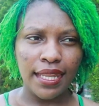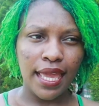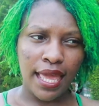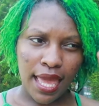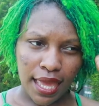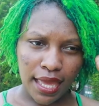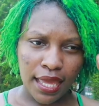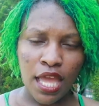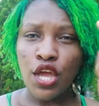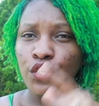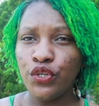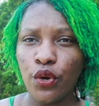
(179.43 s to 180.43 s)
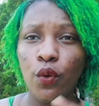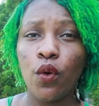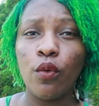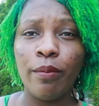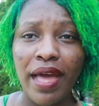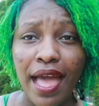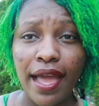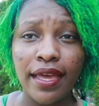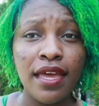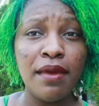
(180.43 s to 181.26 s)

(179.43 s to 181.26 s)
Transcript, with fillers: Like, hey, don't go back.